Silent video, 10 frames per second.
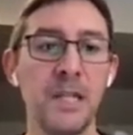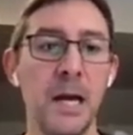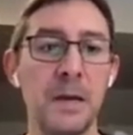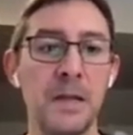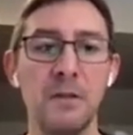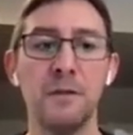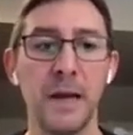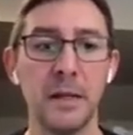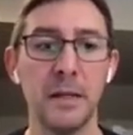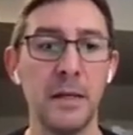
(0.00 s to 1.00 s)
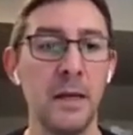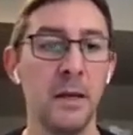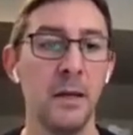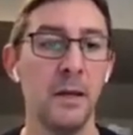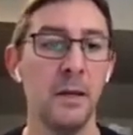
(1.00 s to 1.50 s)
And then finally,
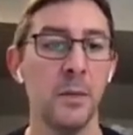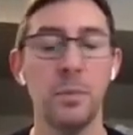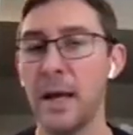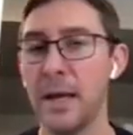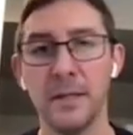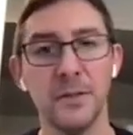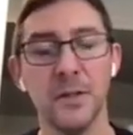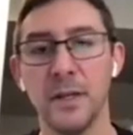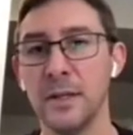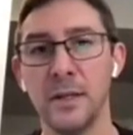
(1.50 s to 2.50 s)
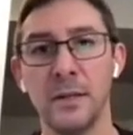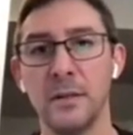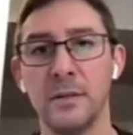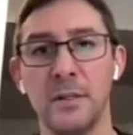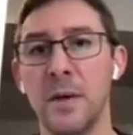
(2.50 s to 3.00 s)
compliance and
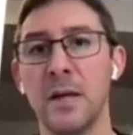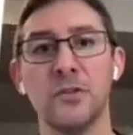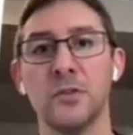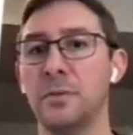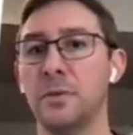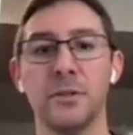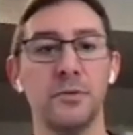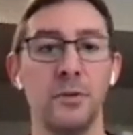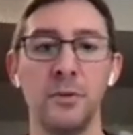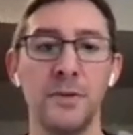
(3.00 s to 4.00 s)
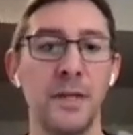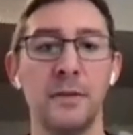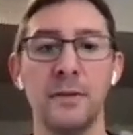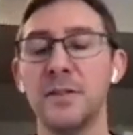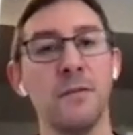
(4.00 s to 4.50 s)
demonstrable controls,
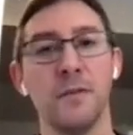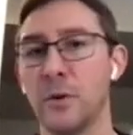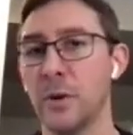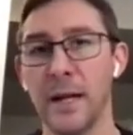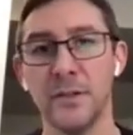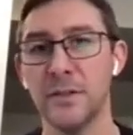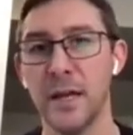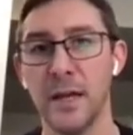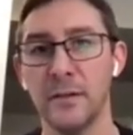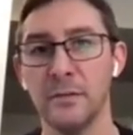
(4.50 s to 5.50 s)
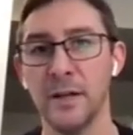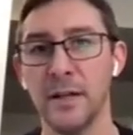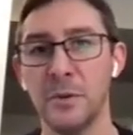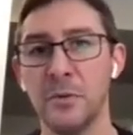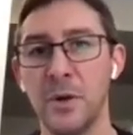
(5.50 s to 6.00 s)
that's never going out of style, right?
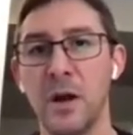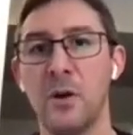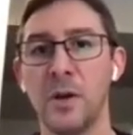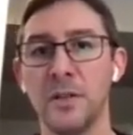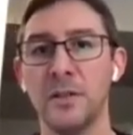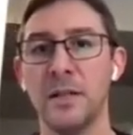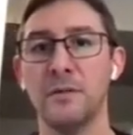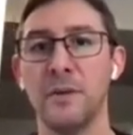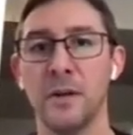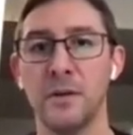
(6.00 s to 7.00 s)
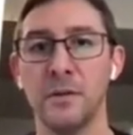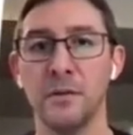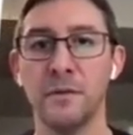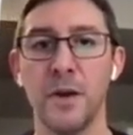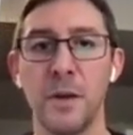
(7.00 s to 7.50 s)
We always live under the
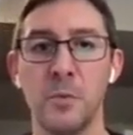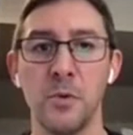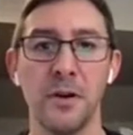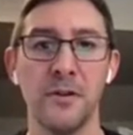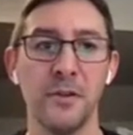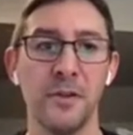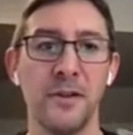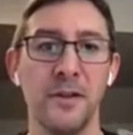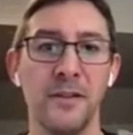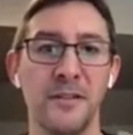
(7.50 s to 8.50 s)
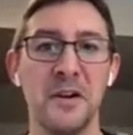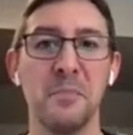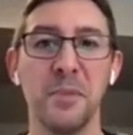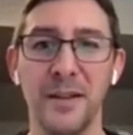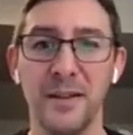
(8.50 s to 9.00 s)
framework or the
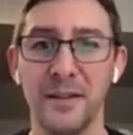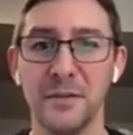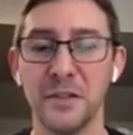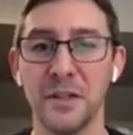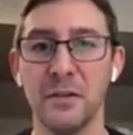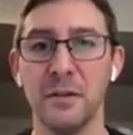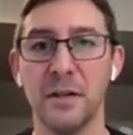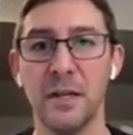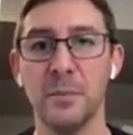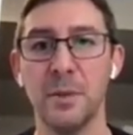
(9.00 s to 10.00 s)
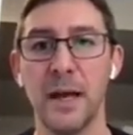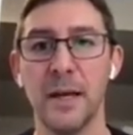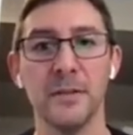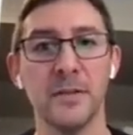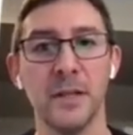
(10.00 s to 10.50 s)
umbrella of security
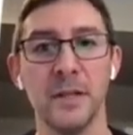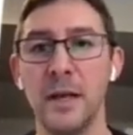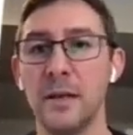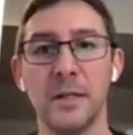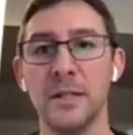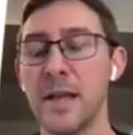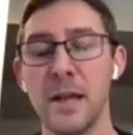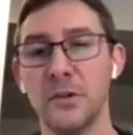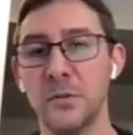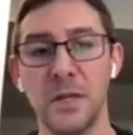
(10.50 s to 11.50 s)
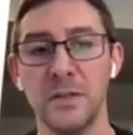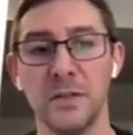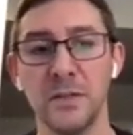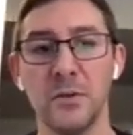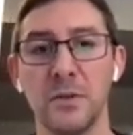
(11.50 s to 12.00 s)
compliance, and the container space
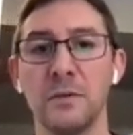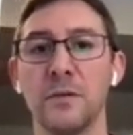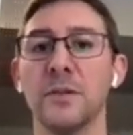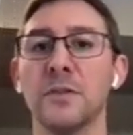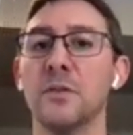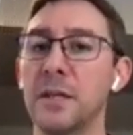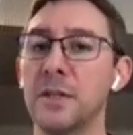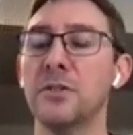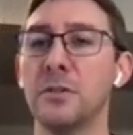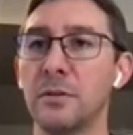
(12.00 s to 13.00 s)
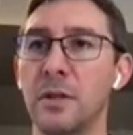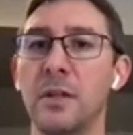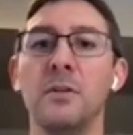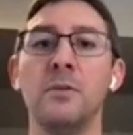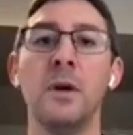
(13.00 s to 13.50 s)
is no different. So make sure
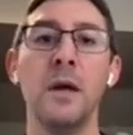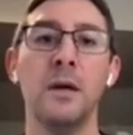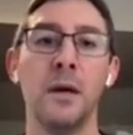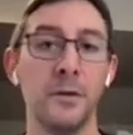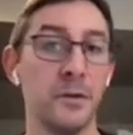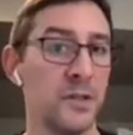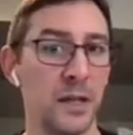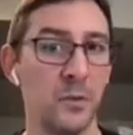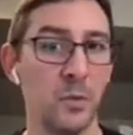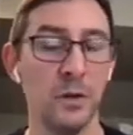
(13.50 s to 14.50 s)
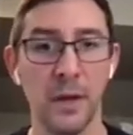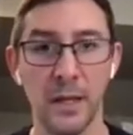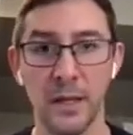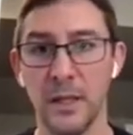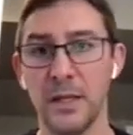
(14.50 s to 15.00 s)
that you understand what
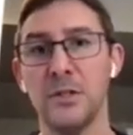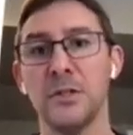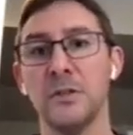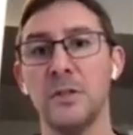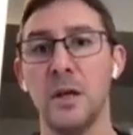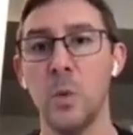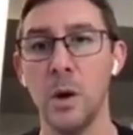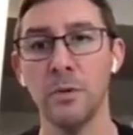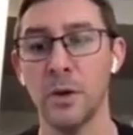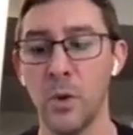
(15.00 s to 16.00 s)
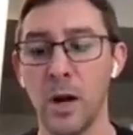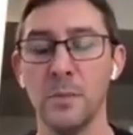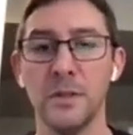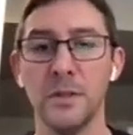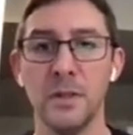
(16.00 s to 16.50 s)
regulations, what
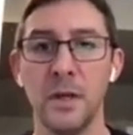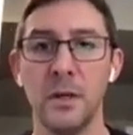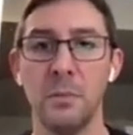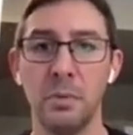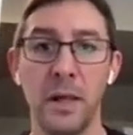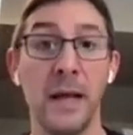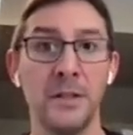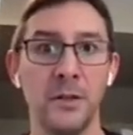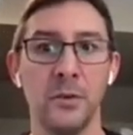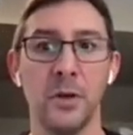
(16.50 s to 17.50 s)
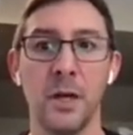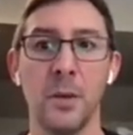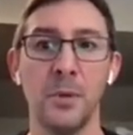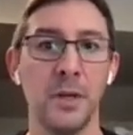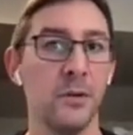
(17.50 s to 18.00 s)
requirements apply to your
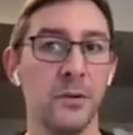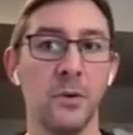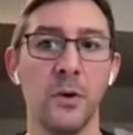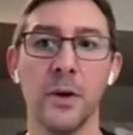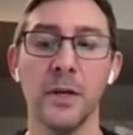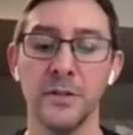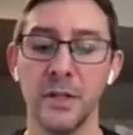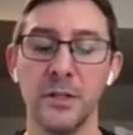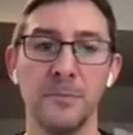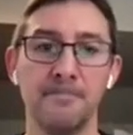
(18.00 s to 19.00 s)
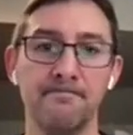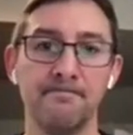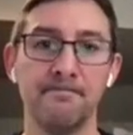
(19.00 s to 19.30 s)
company or your organization.